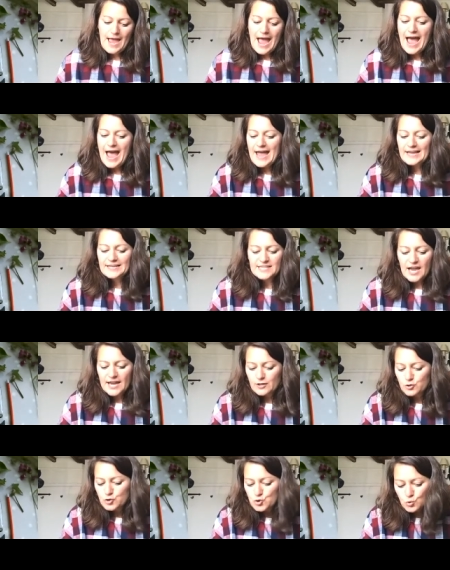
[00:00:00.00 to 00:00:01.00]
And I
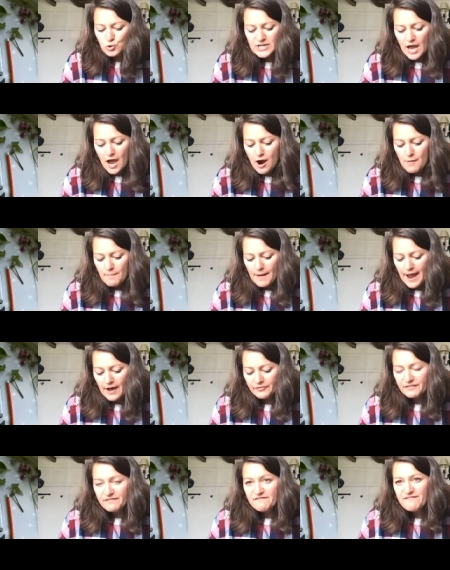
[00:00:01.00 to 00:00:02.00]
can talk to her about the